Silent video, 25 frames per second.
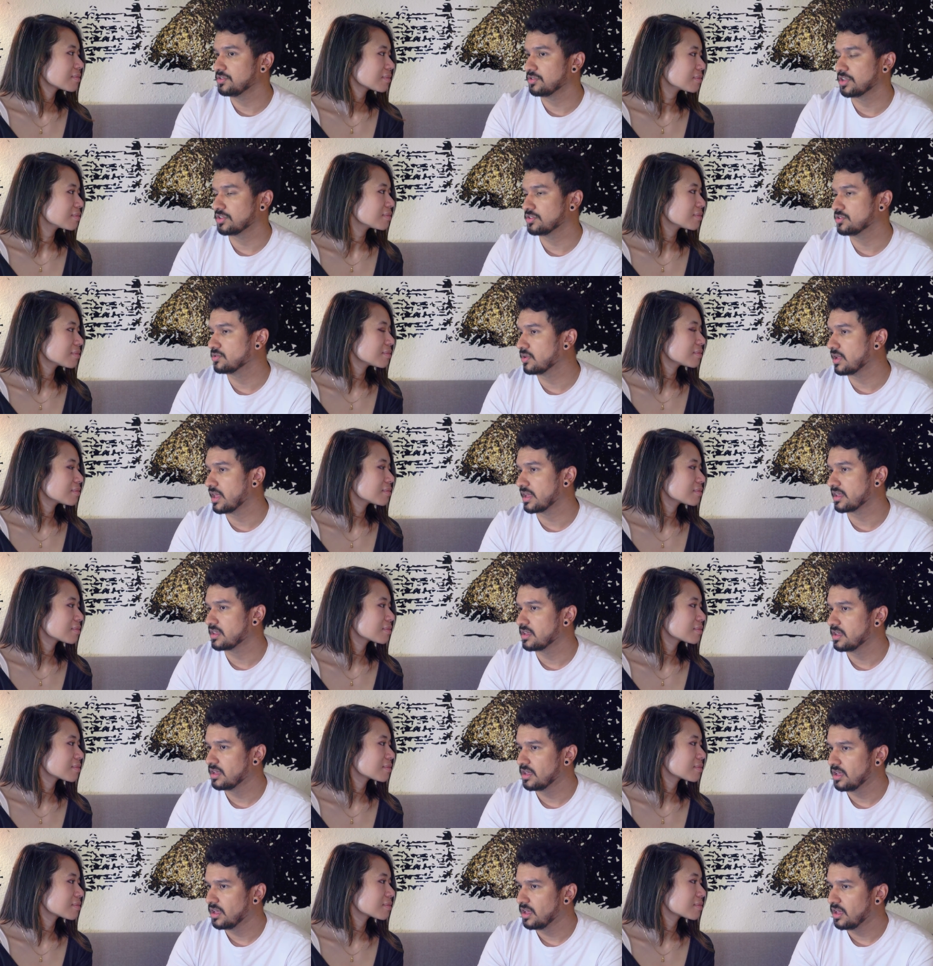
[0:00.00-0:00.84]
Speaker 1: you can mm-hmm. do like
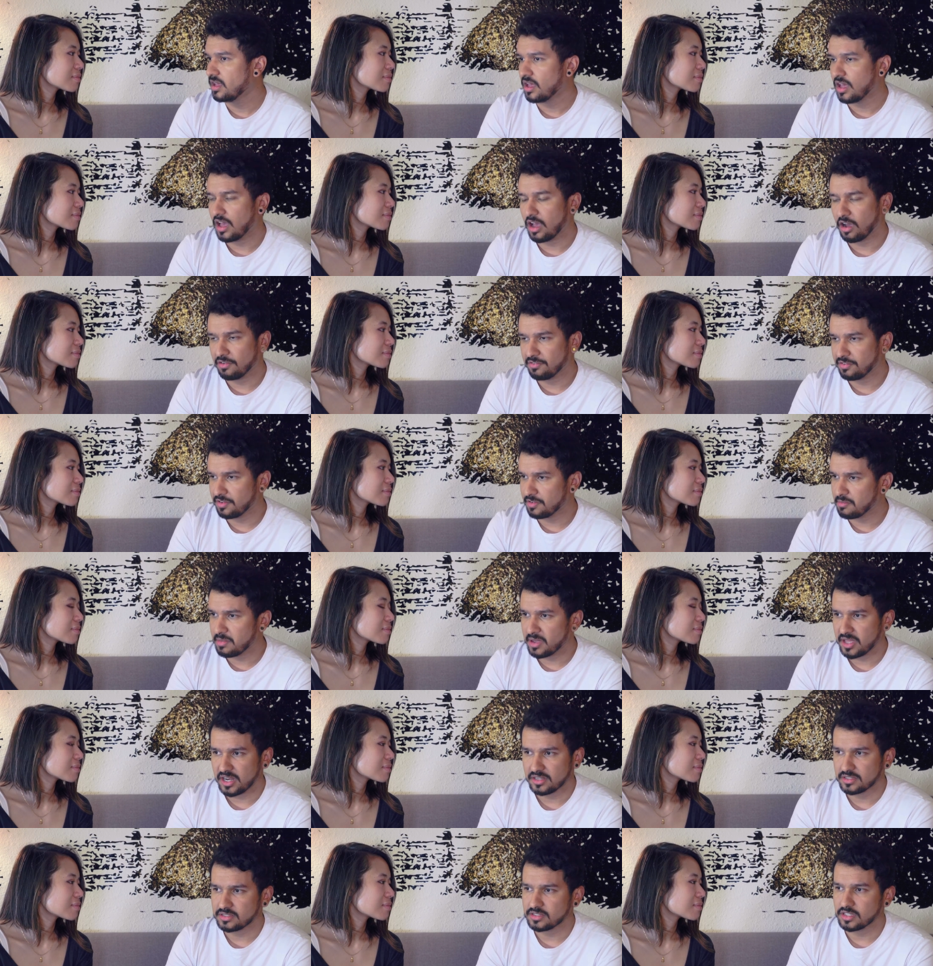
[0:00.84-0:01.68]
alpha,
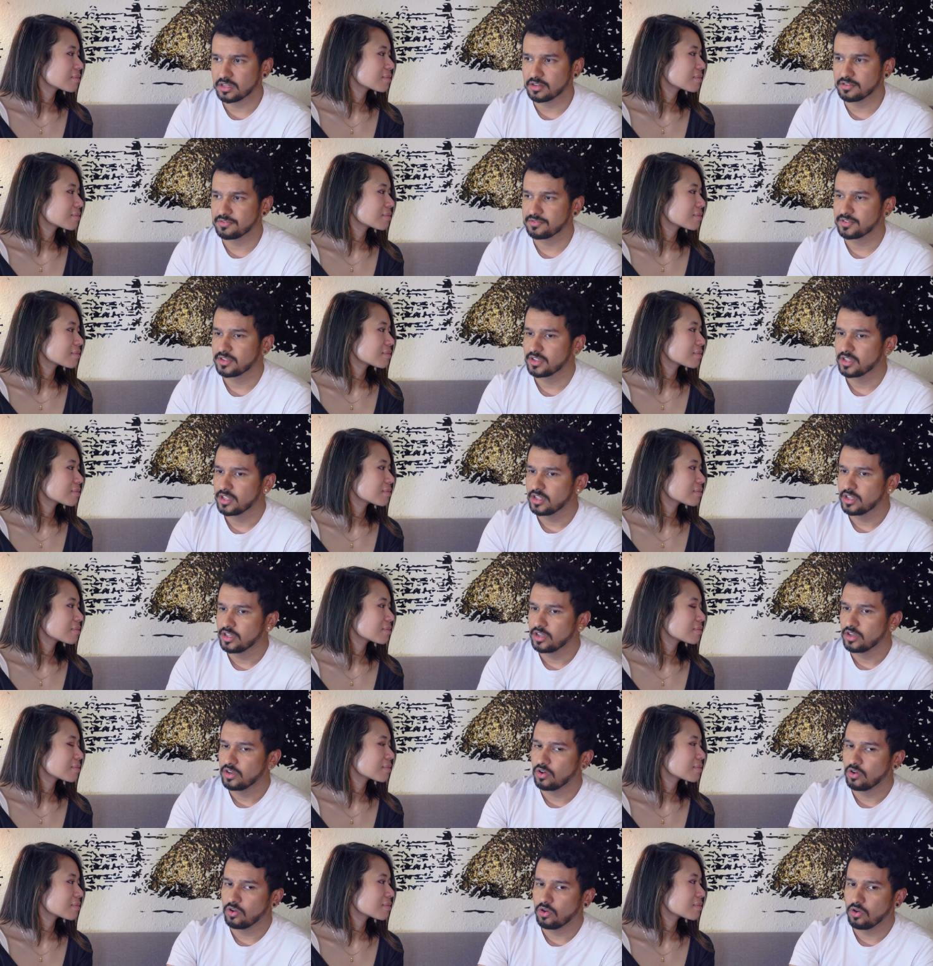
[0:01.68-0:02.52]
beta stuff,
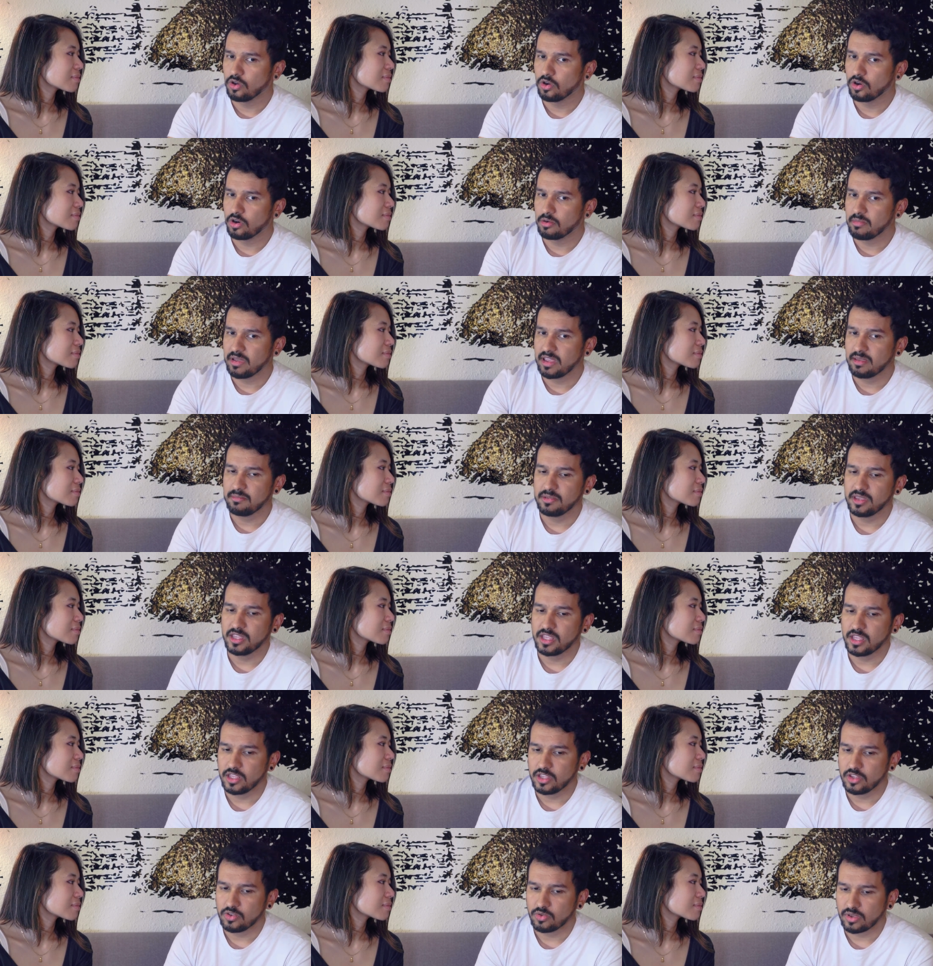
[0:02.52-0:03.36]
or maybe
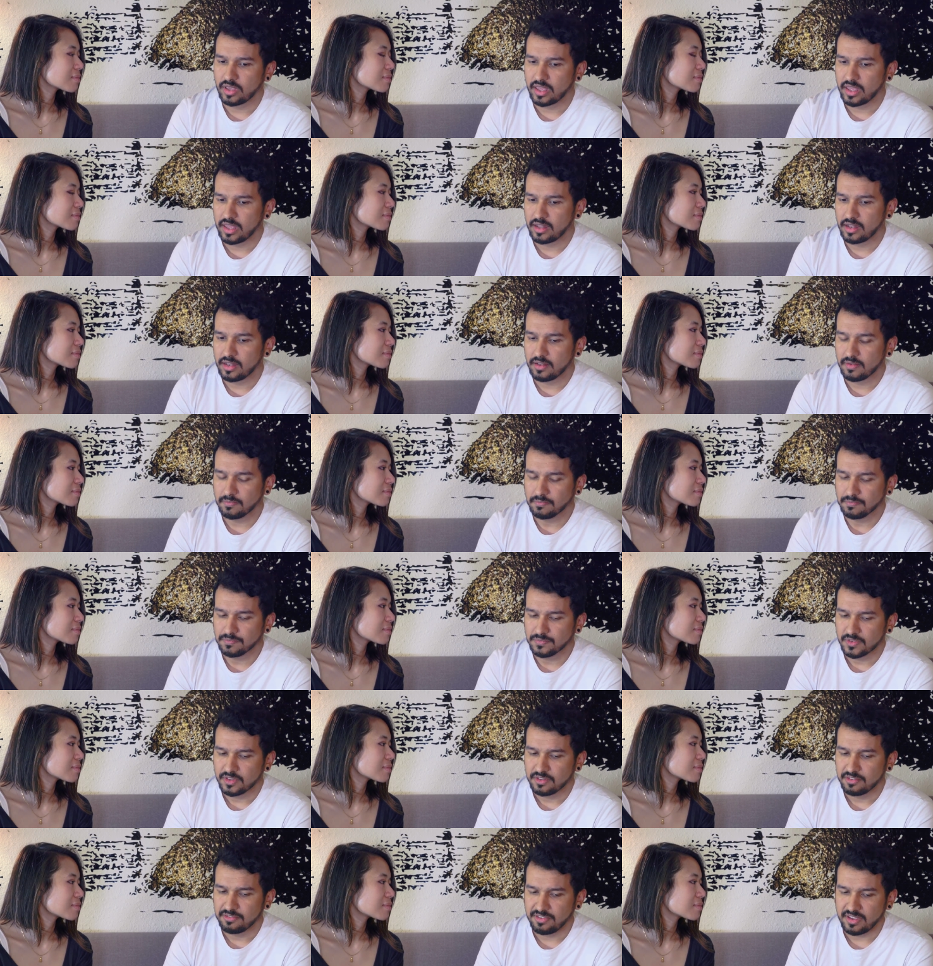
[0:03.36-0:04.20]
you can
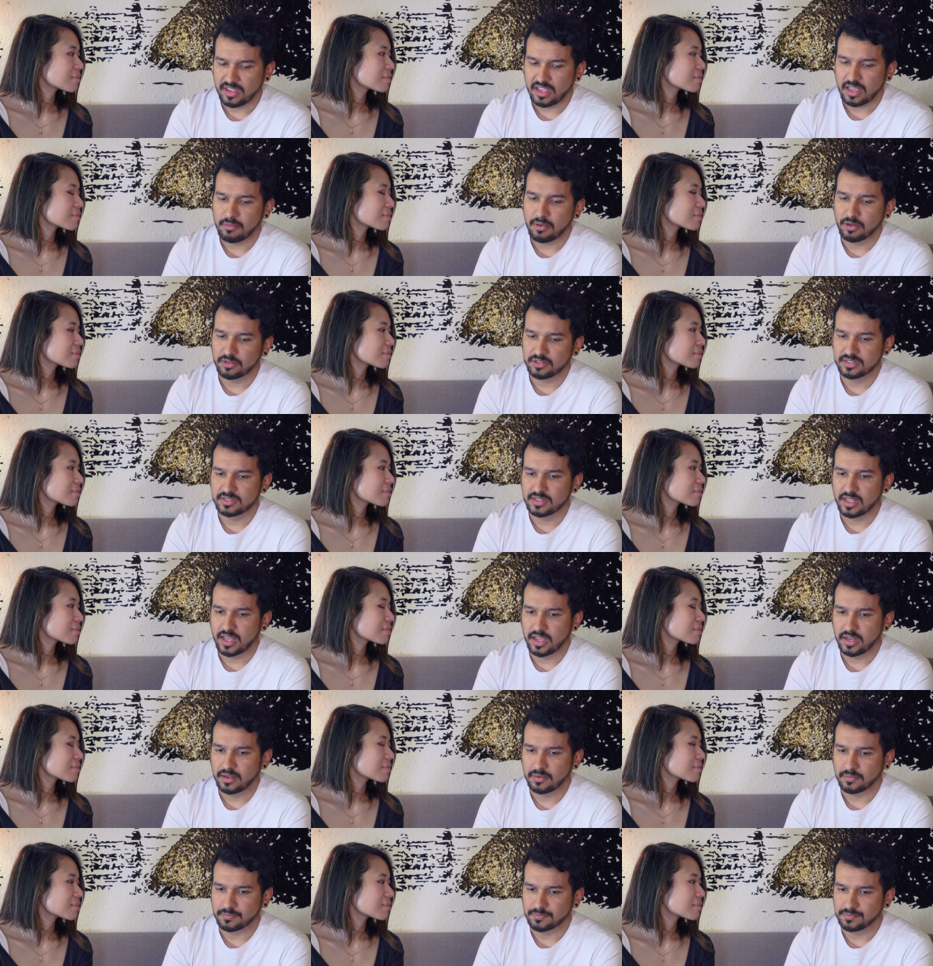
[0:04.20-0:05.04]
think about
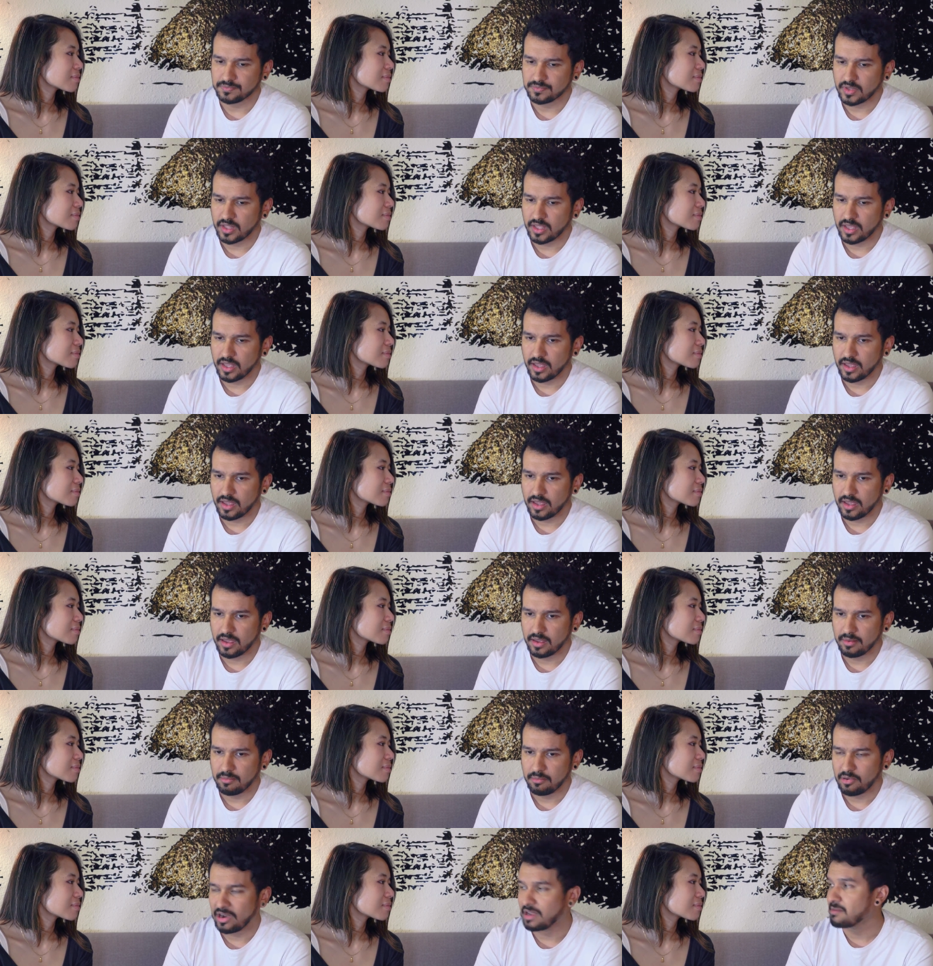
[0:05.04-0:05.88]
design uh,
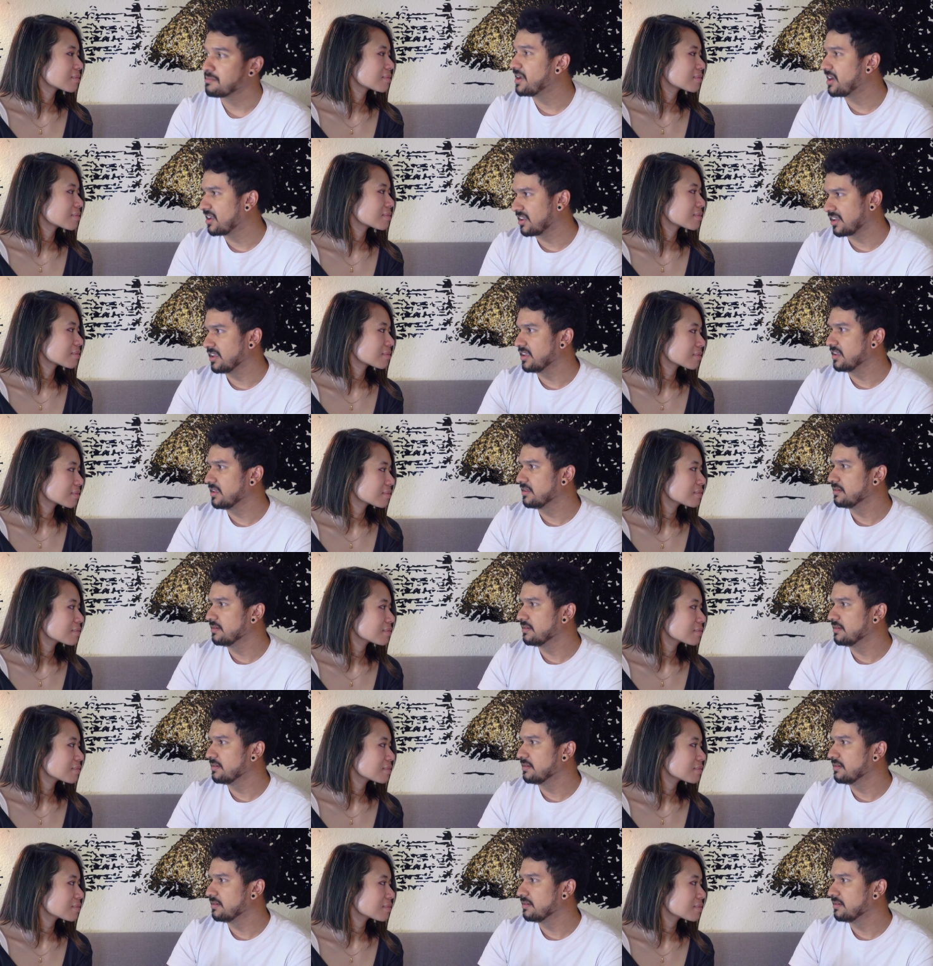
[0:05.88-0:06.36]
pragmatically,